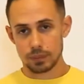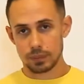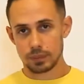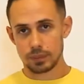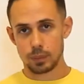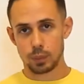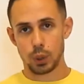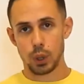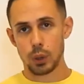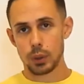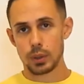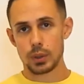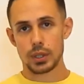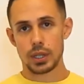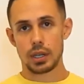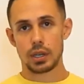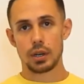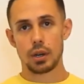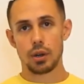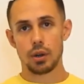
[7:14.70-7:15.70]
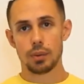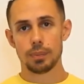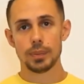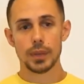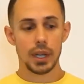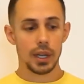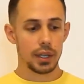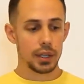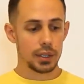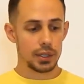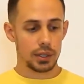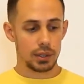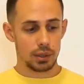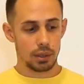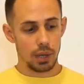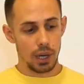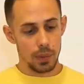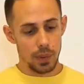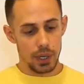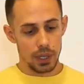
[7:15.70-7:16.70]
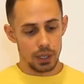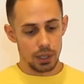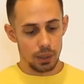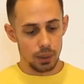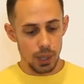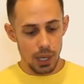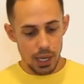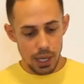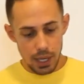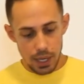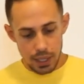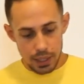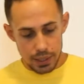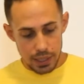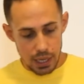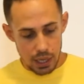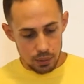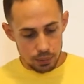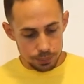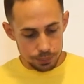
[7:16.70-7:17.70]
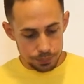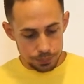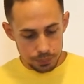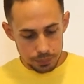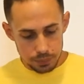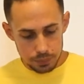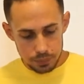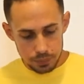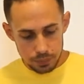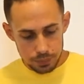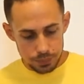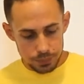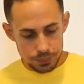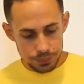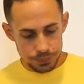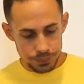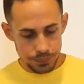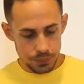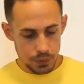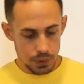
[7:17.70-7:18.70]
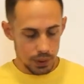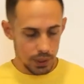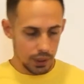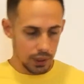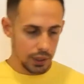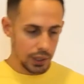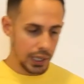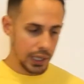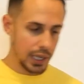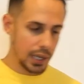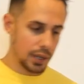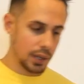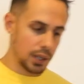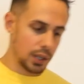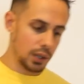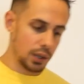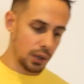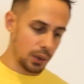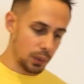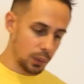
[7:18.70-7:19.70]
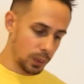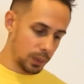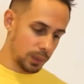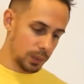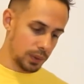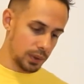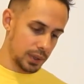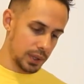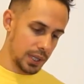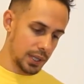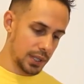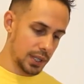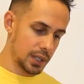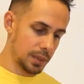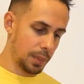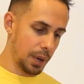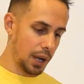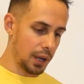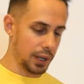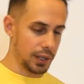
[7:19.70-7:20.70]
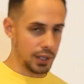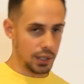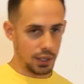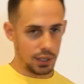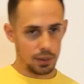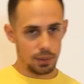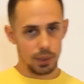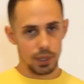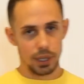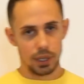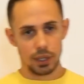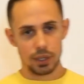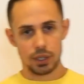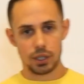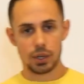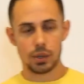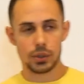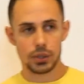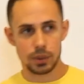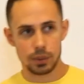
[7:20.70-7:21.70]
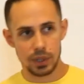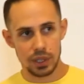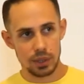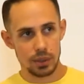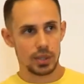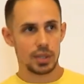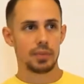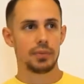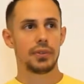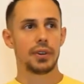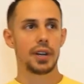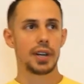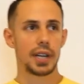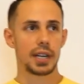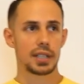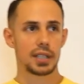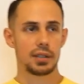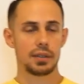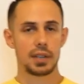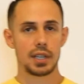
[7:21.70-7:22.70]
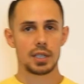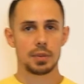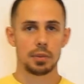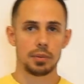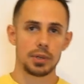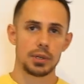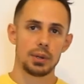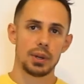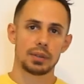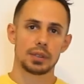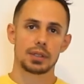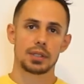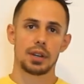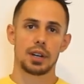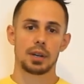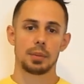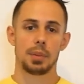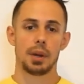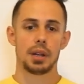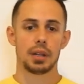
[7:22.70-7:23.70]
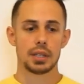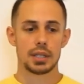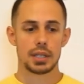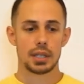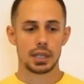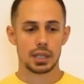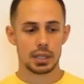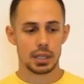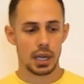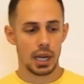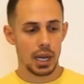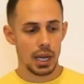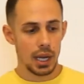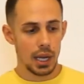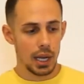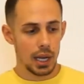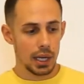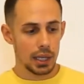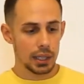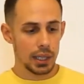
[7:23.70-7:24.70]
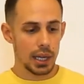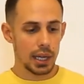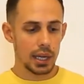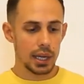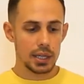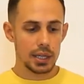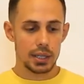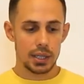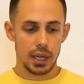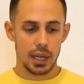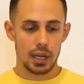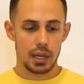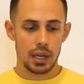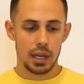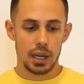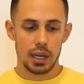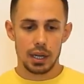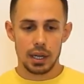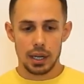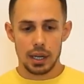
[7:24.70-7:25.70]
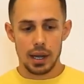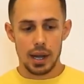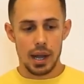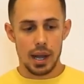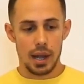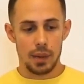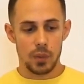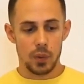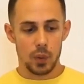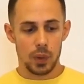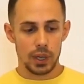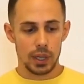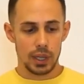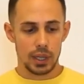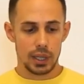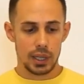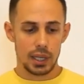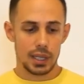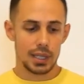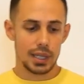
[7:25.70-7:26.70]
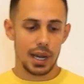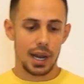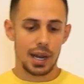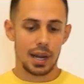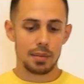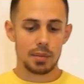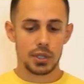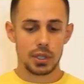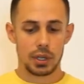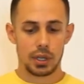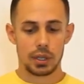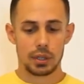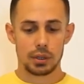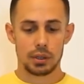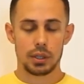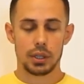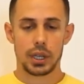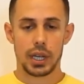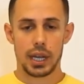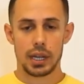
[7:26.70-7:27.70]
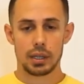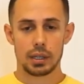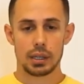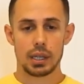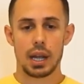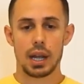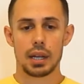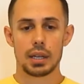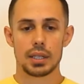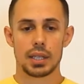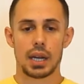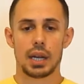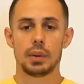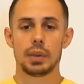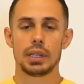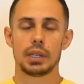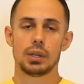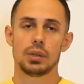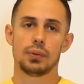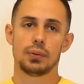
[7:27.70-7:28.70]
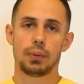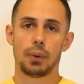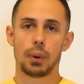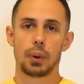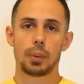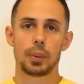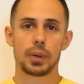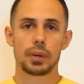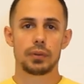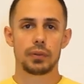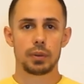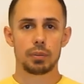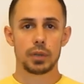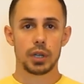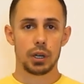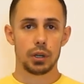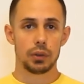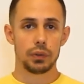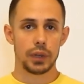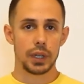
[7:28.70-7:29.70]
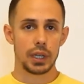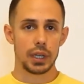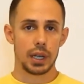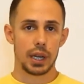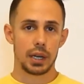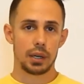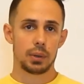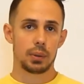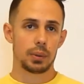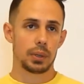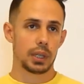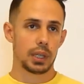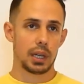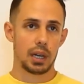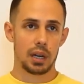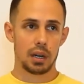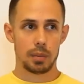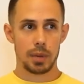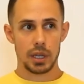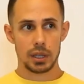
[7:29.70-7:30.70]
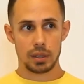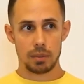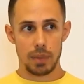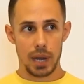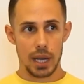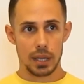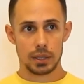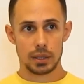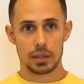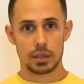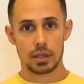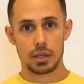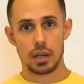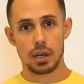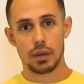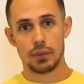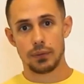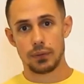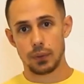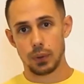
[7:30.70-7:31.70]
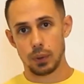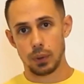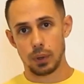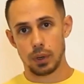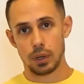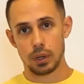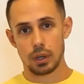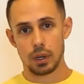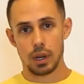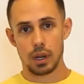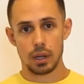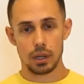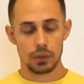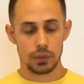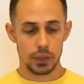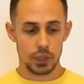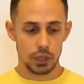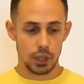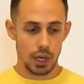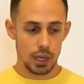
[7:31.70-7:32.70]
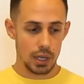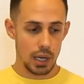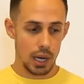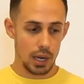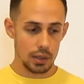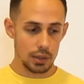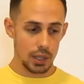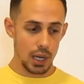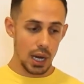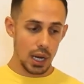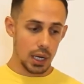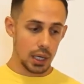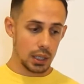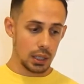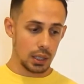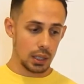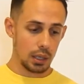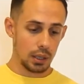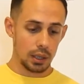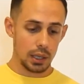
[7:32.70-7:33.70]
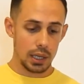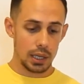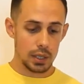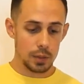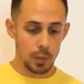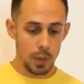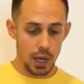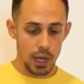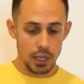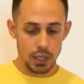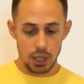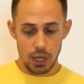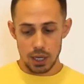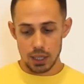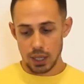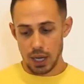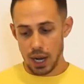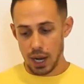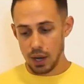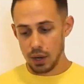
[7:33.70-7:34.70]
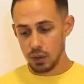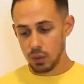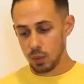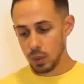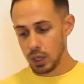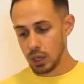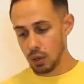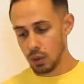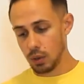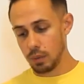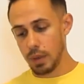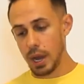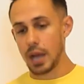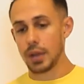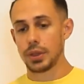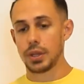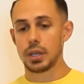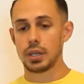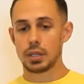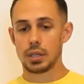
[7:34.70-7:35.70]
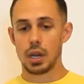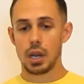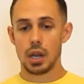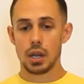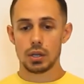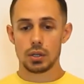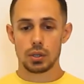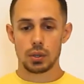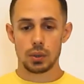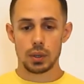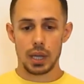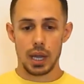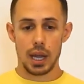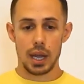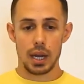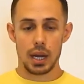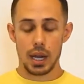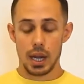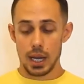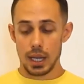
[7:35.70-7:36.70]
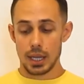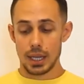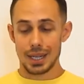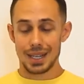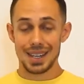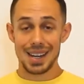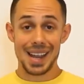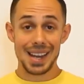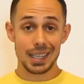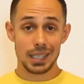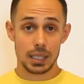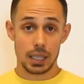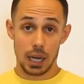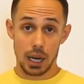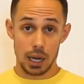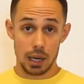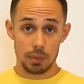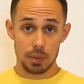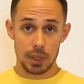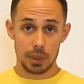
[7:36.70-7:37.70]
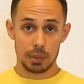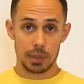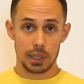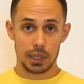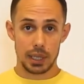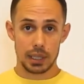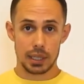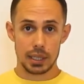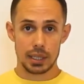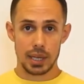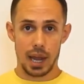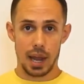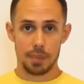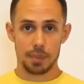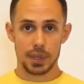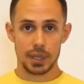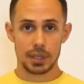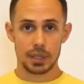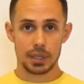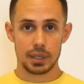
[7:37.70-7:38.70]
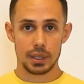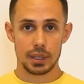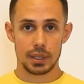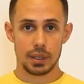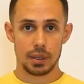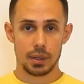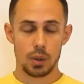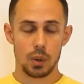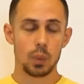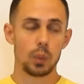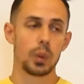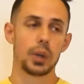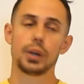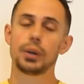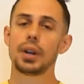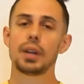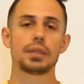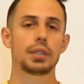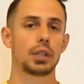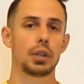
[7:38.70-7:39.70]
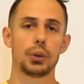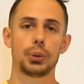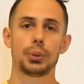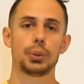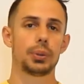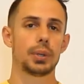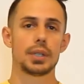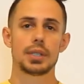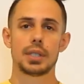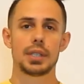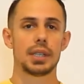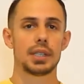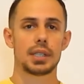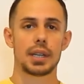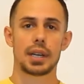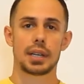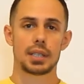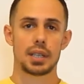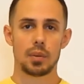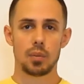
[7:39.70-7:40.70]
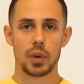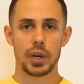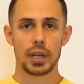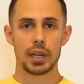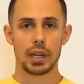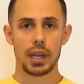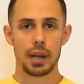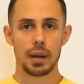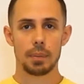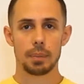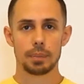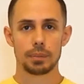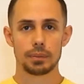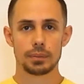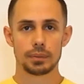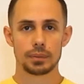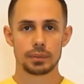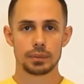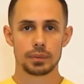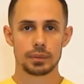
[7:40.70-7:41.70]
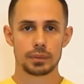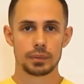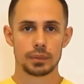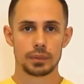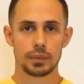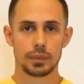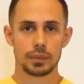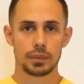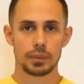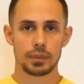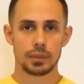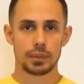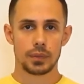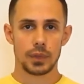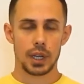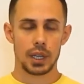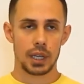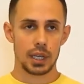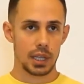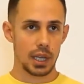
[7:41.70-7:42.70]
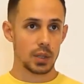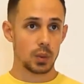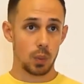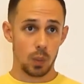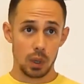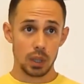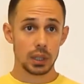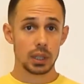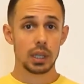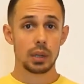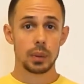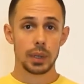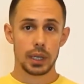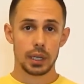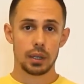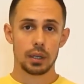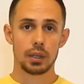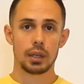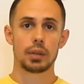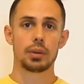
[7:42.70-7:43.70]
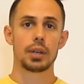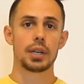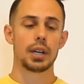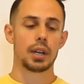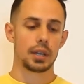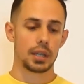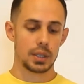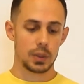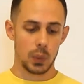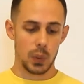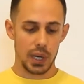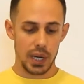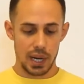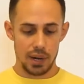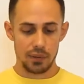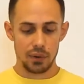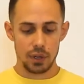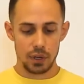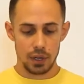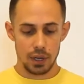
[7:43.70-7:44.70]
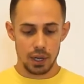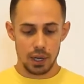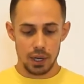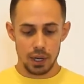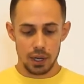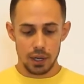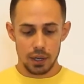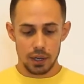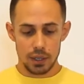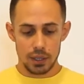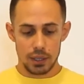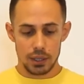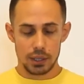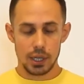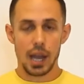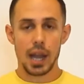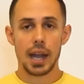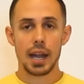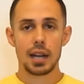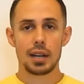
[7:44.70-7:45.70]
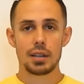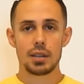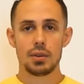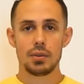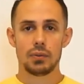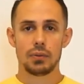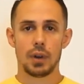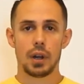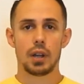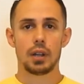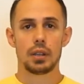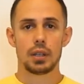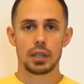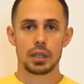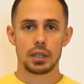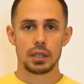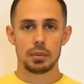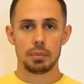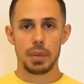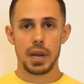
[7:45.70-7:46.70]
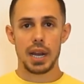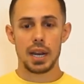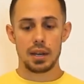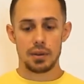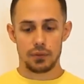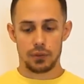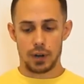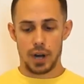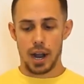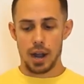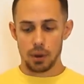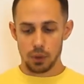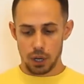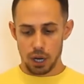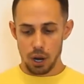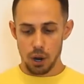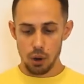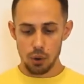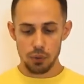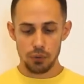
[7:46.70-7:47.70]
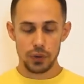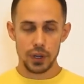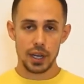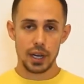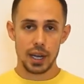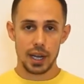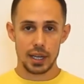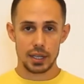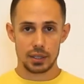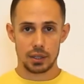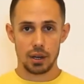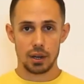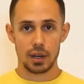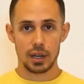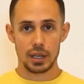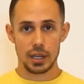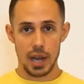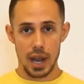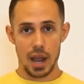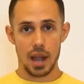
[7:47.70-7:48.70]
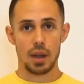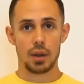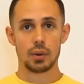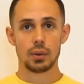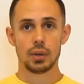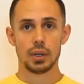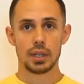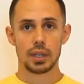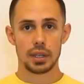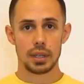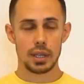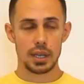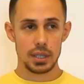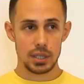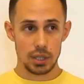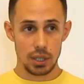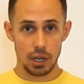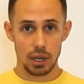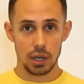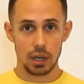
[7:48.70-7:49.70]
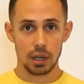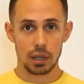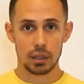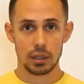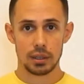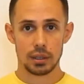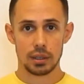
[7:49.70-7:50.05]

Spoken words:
produce at your home, this is a great way to go. Now, like, you know, this is a politics related show, so we do some fun activities, but we do have to talk politics. And like I said, one of the things that I'm starting to look at a lot is how we go forward from COVID. I don't really care about the mask stuff or all of the shutdowns nearly as much as how do we go about this so that the next time something like this happens, we don't have to go through this the exact same way again. I think that's one thing we can all agree on, is whatever side you fall on the debate for how COVID has gone down this year,